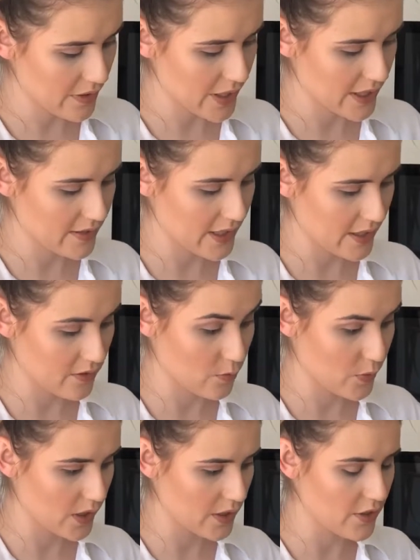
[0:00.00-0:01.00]
with it because it is a
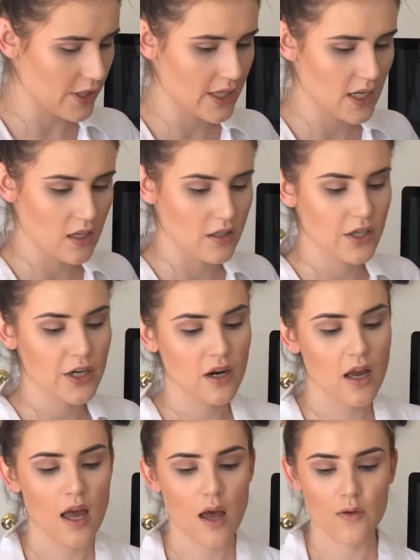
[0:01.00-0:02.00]
really dark color.
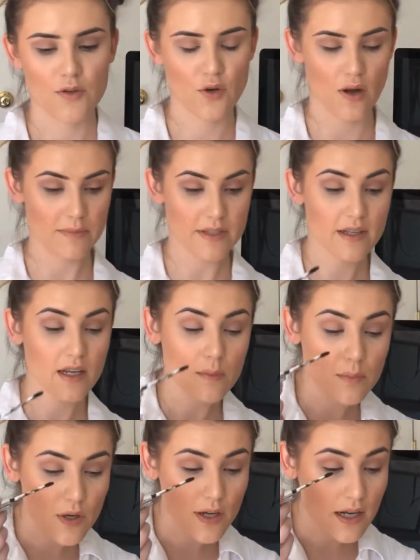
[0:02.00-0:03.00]
So I'm just going
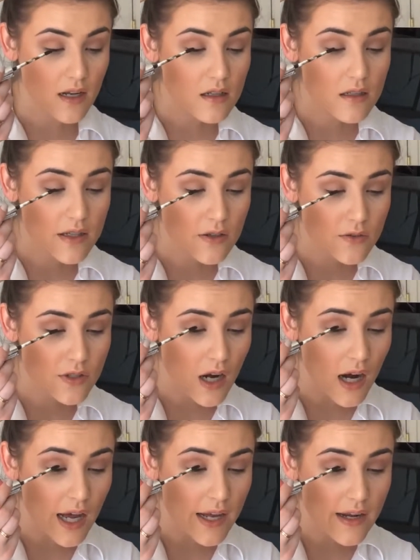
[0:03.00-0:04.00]
to put a little
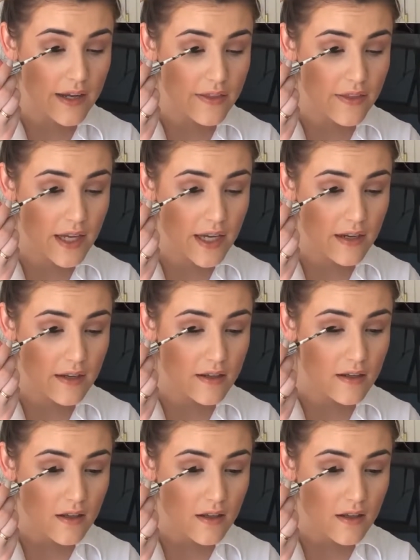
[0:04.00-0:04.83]
dot, I think.